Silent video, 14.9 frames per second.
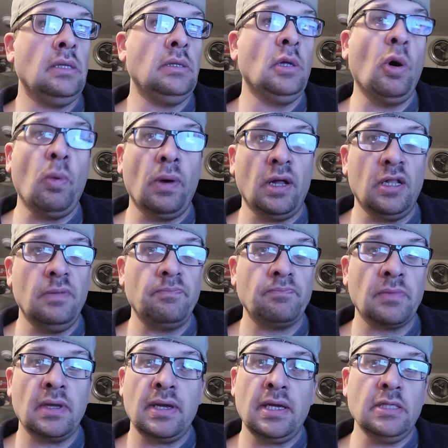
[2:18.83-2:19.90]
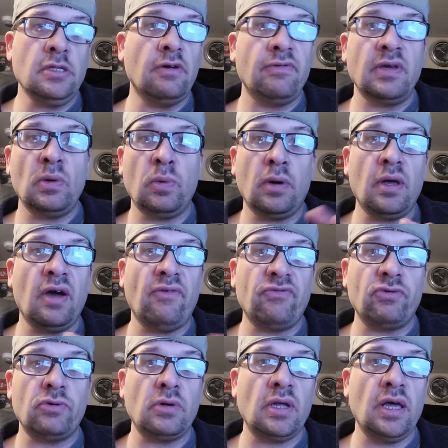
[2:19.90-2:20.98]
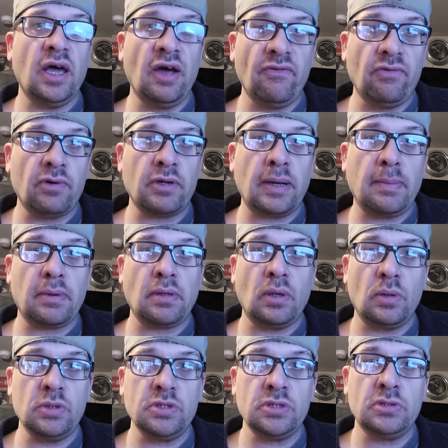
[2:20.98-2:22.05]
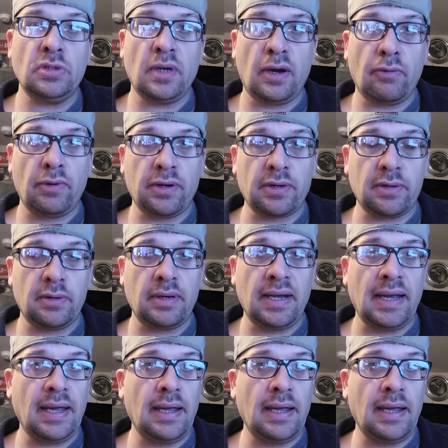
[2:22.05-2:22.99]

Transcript: no one in WWE will ever come close to that record.